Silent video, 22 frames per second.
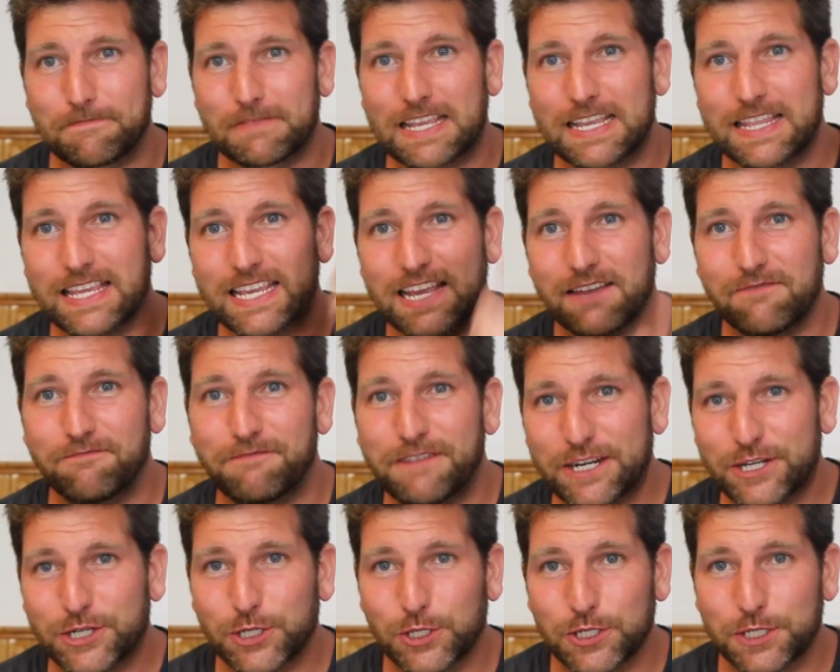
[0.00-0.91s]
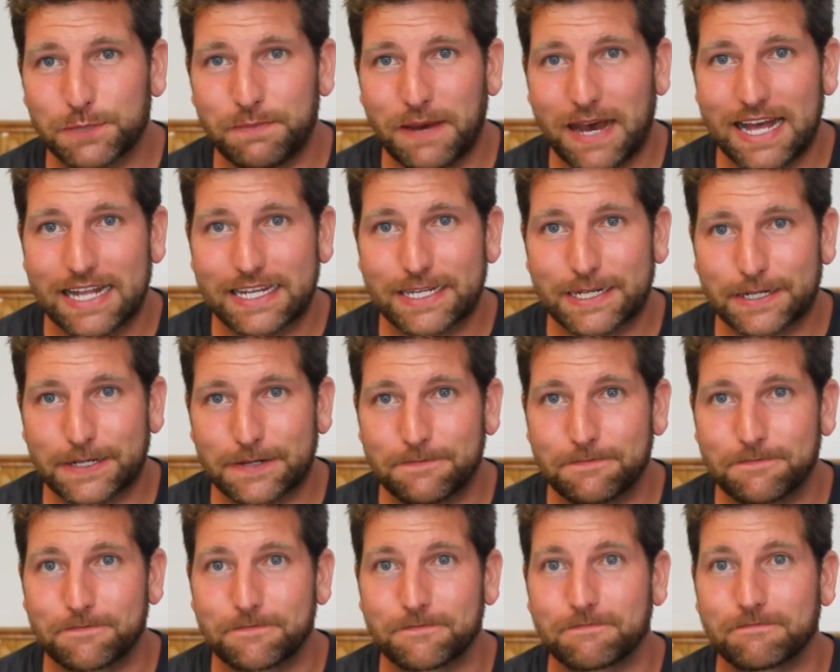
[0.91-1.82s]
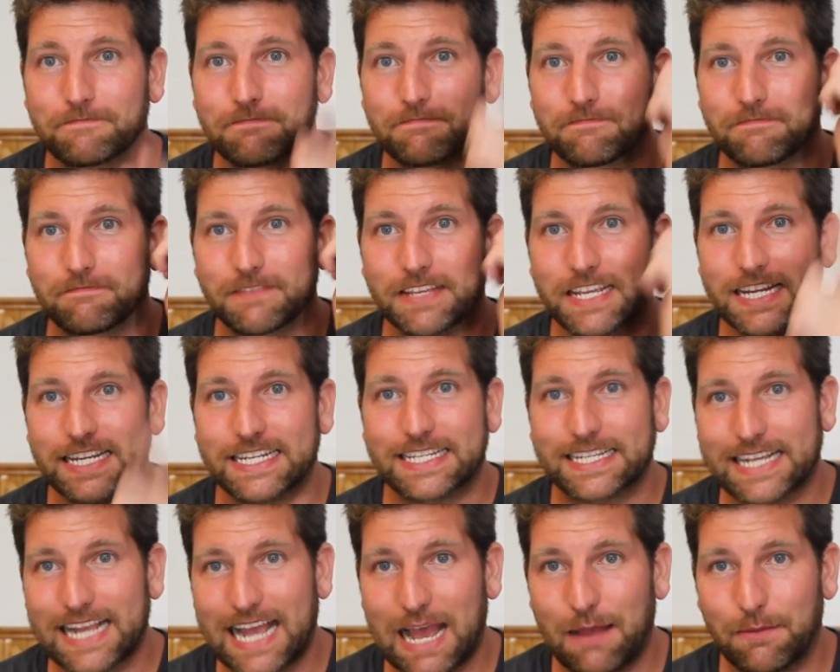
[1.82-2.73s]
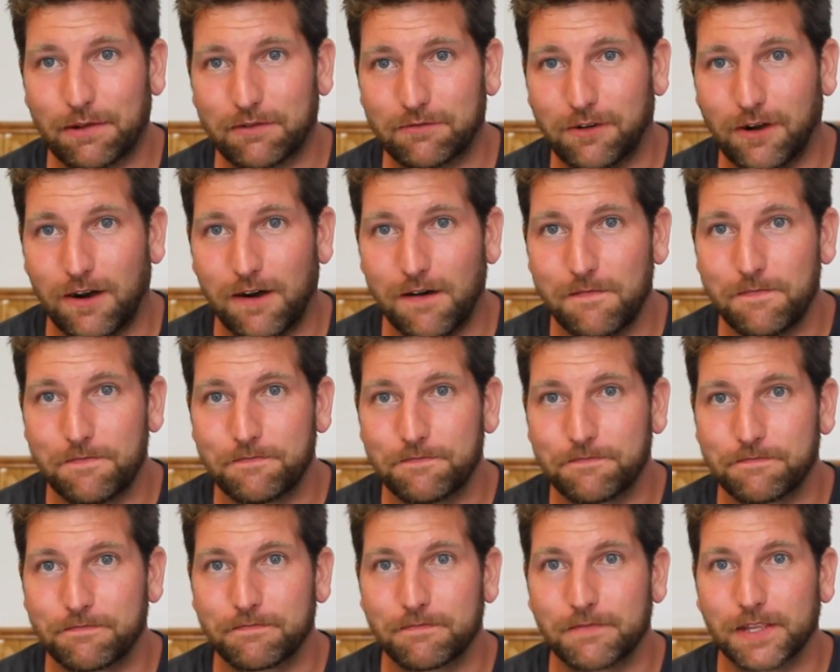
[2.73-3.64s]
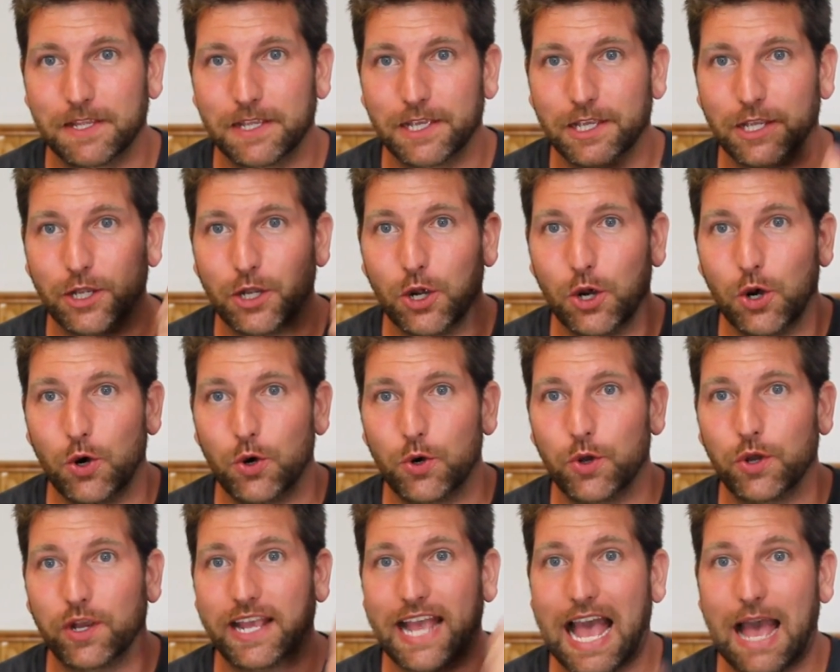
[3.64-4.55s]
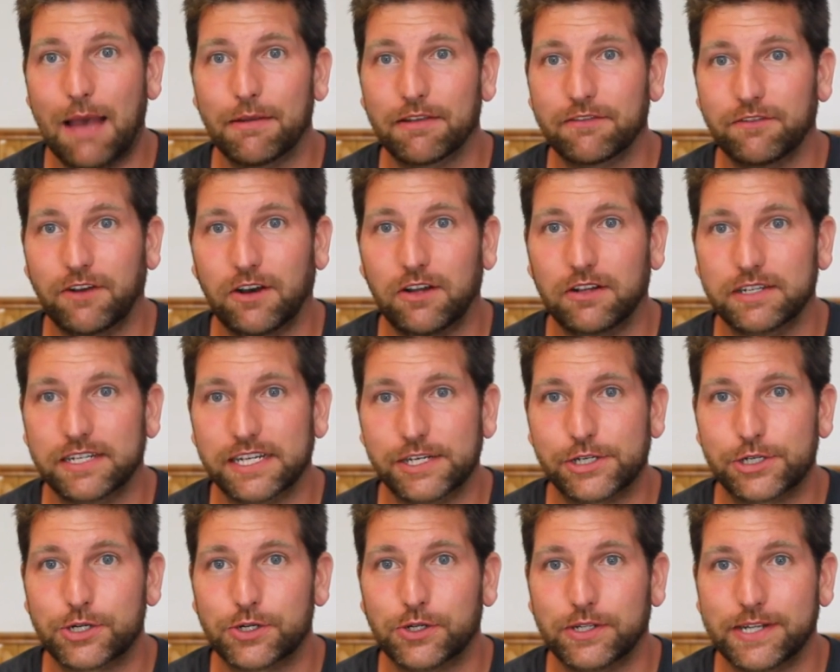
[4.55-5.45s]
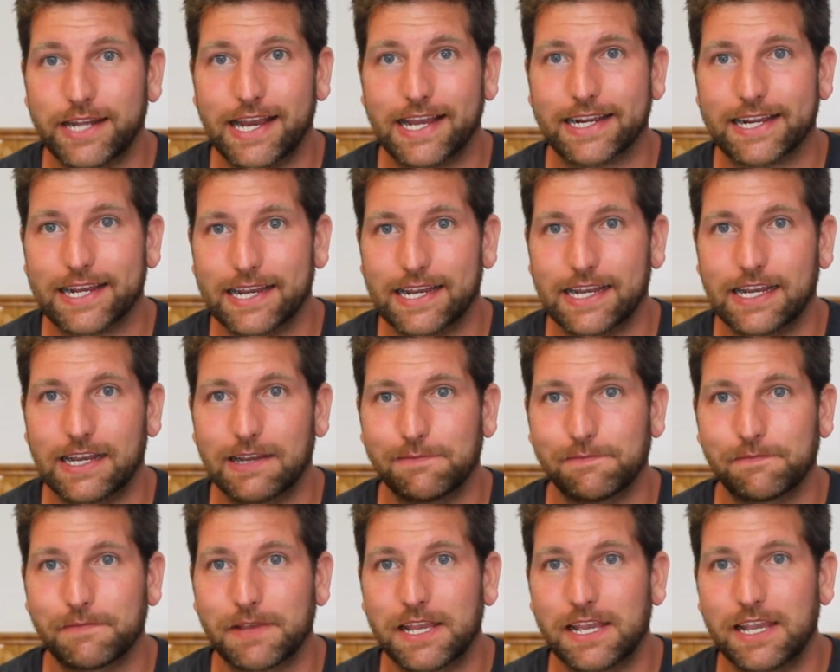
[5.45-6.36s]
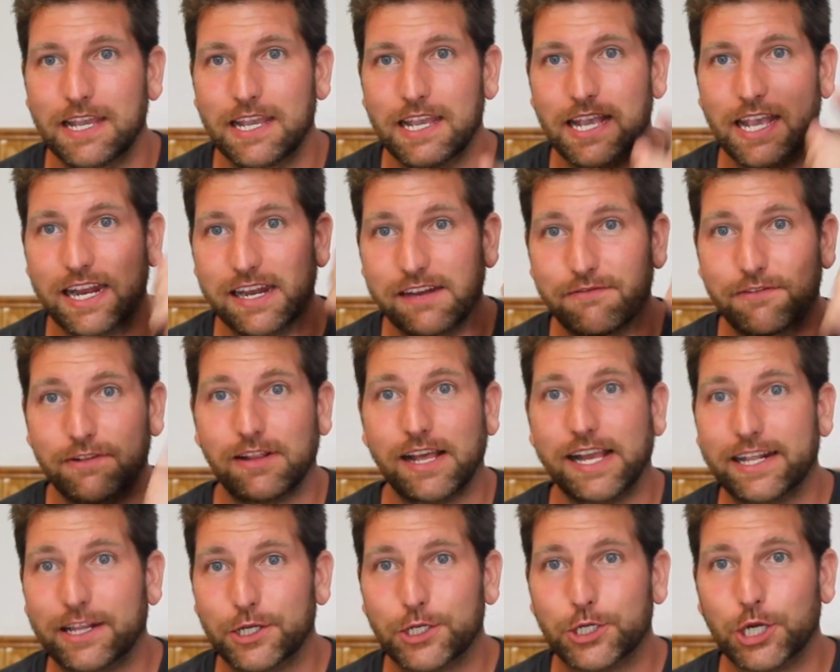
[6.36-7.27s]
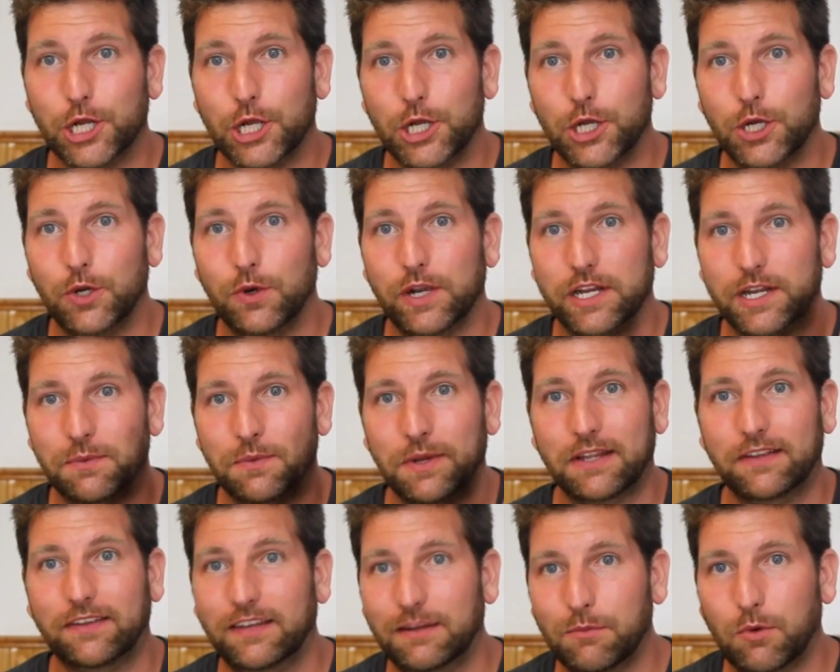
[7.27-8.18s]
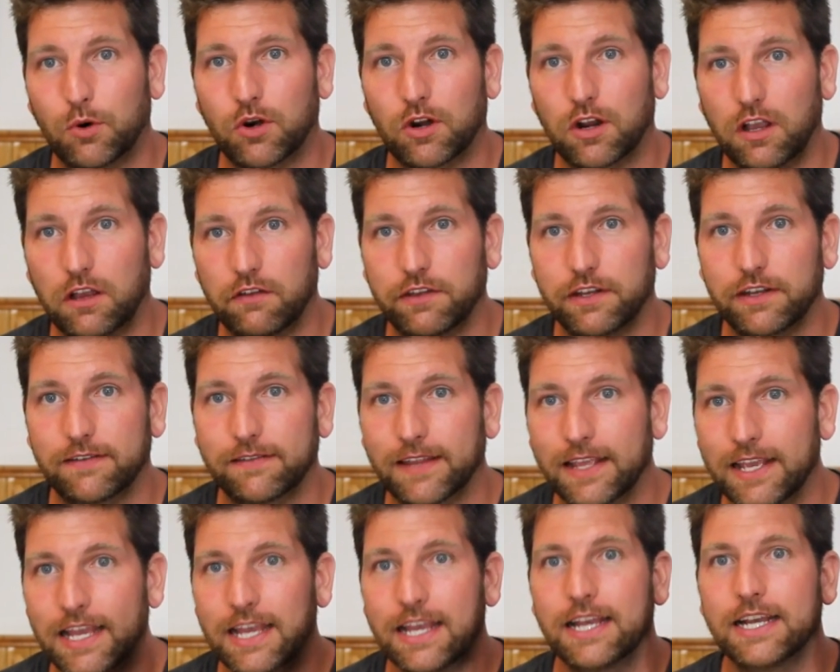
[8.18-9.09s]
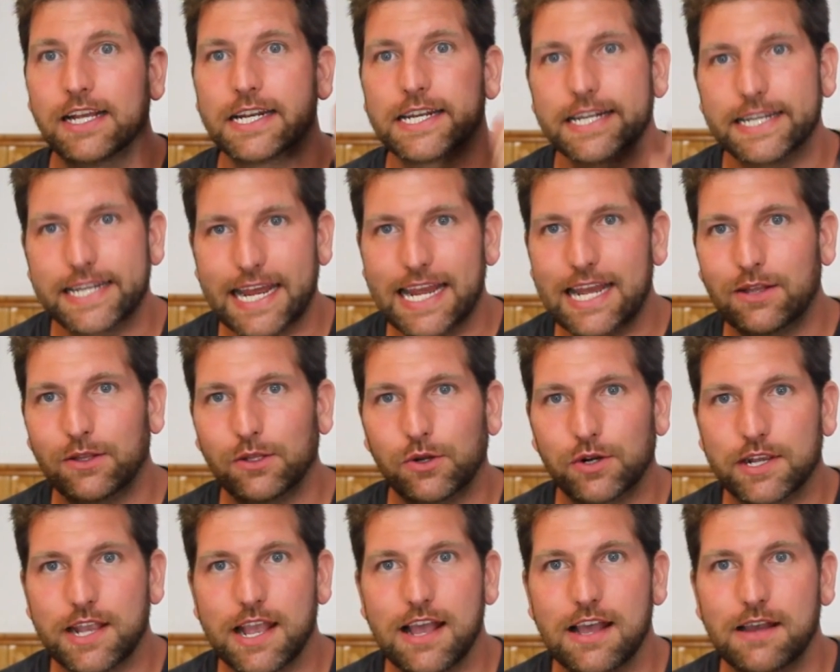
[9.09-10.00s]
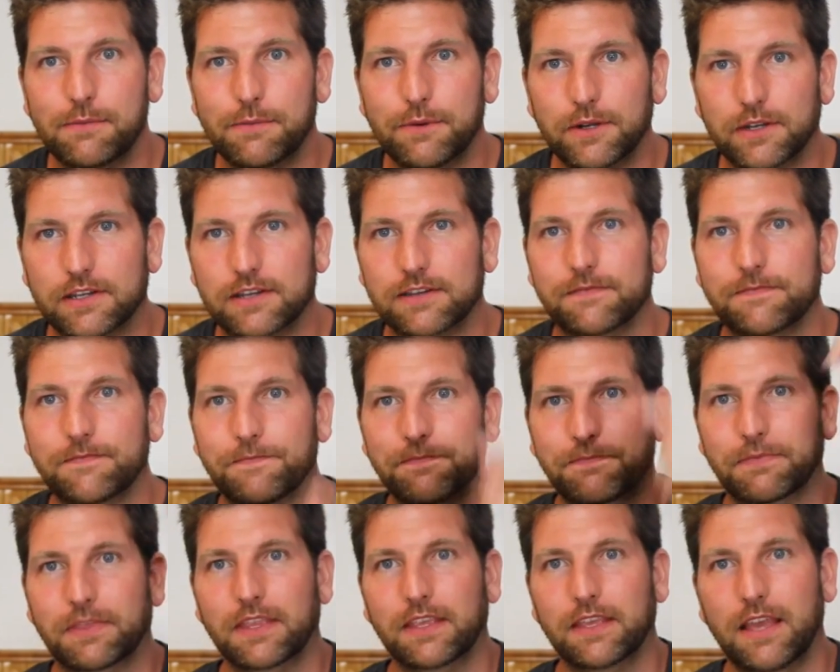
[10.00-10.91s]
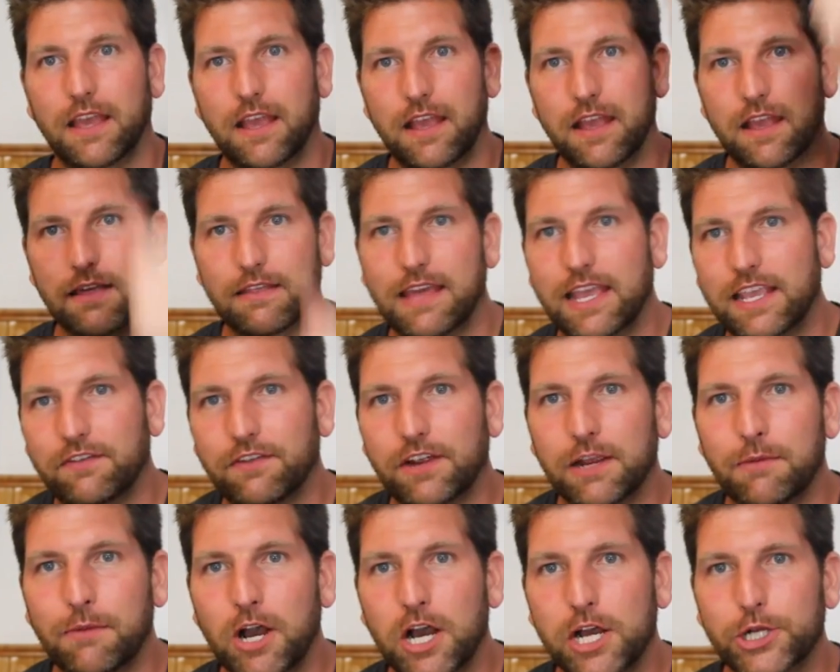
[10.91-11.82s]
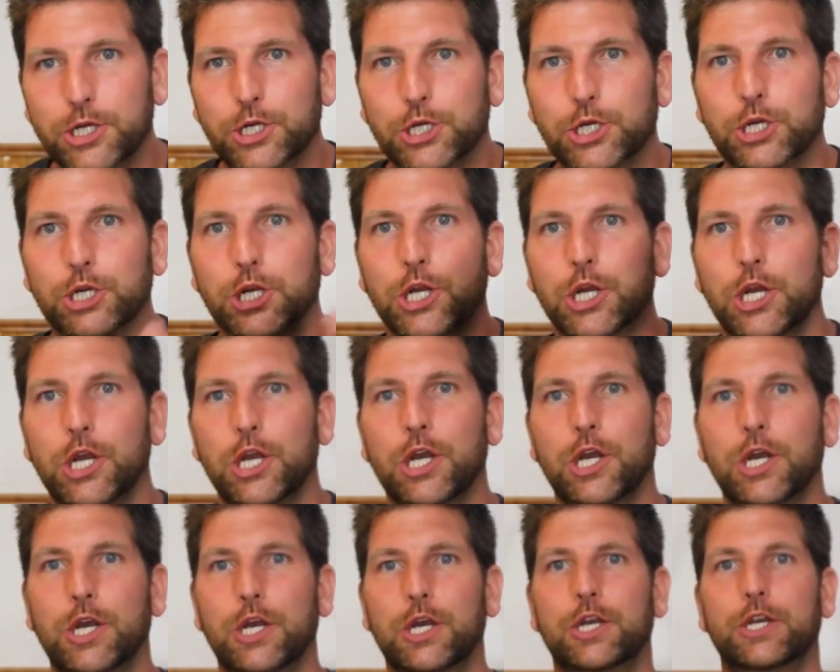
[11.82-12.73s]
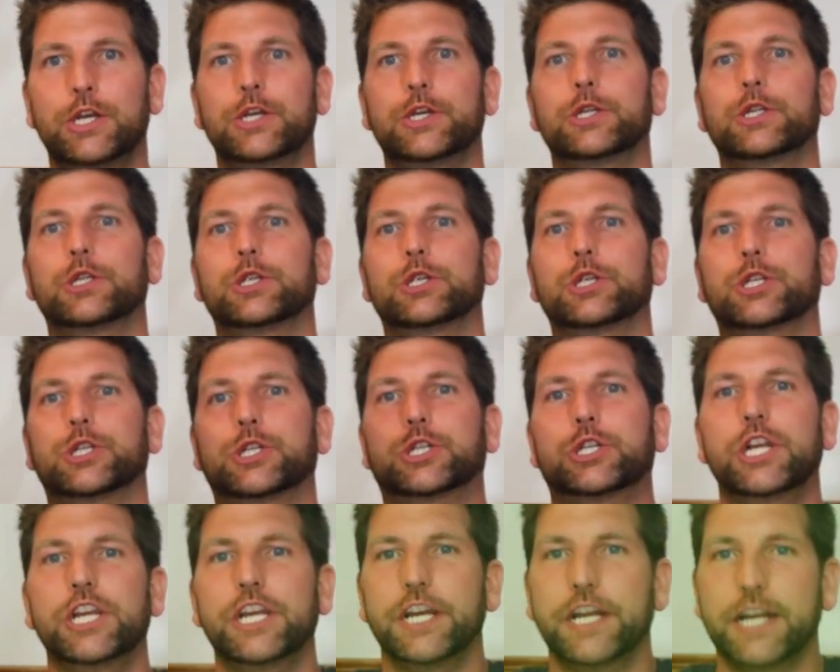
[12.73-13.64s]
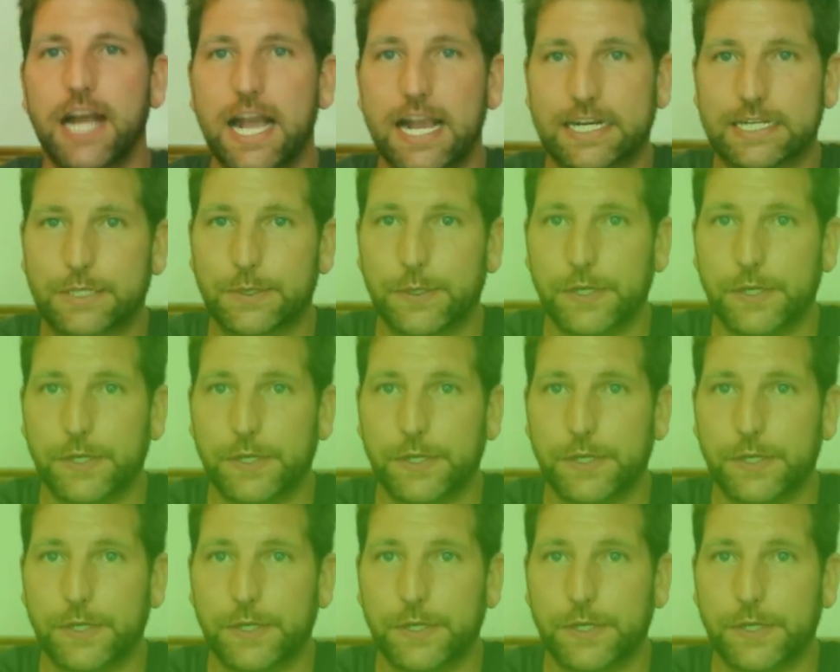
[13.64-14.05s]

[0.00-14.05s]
The official sponsor is the Comic Vault. Go to comicvaultdigital.com, and if you like the show and you want to see more of it, download a comic book. Thank you very much. See you next